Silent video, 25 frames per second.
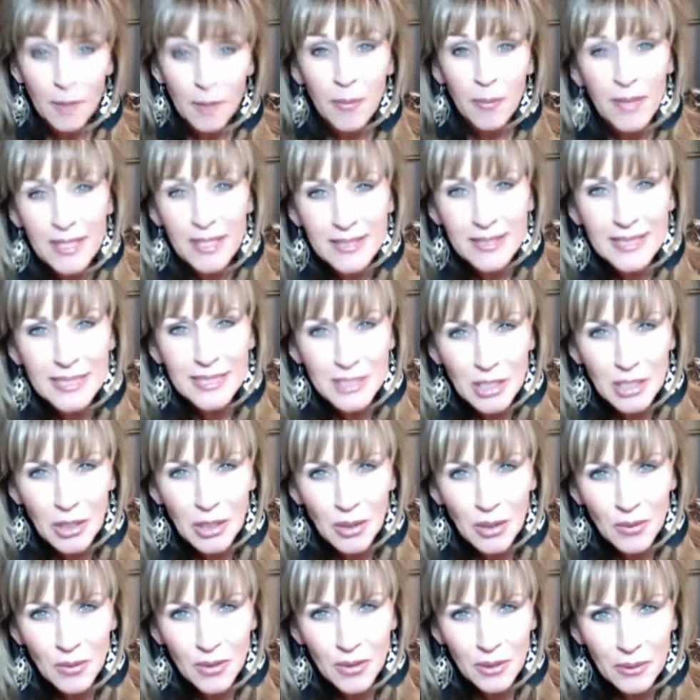Because it's
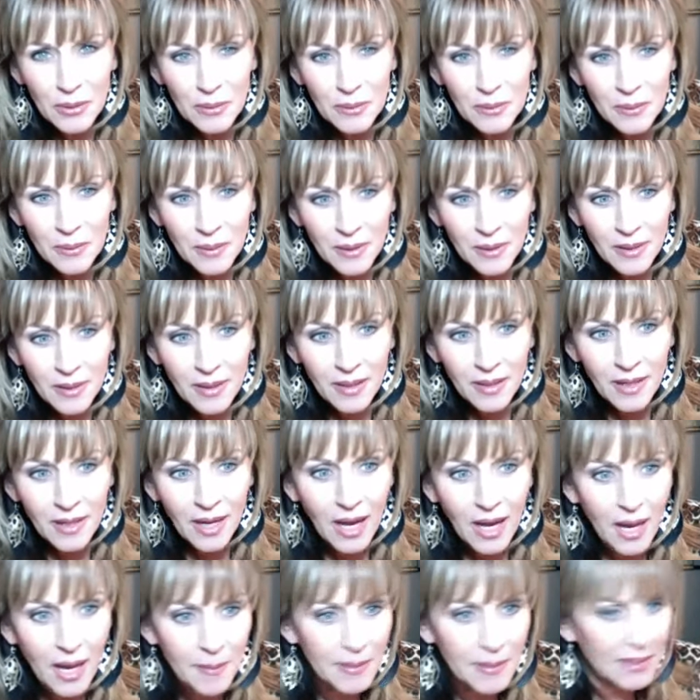all new.
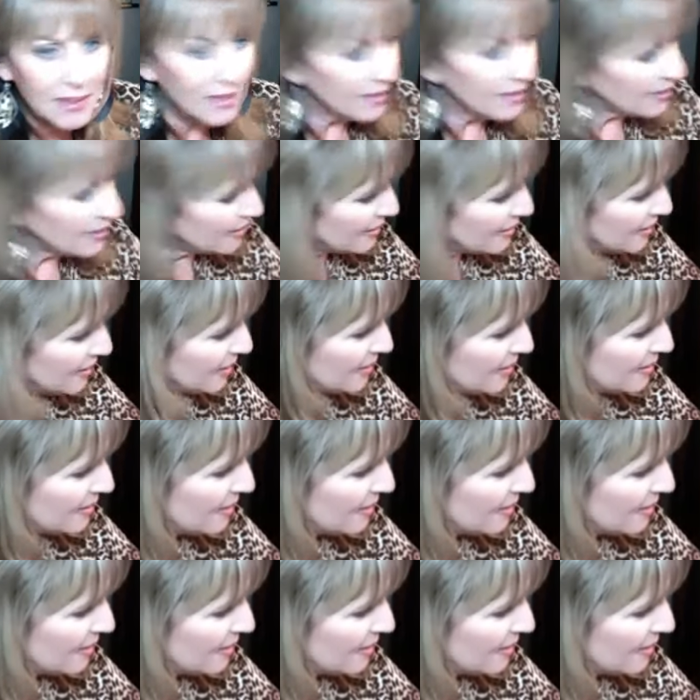I mean, this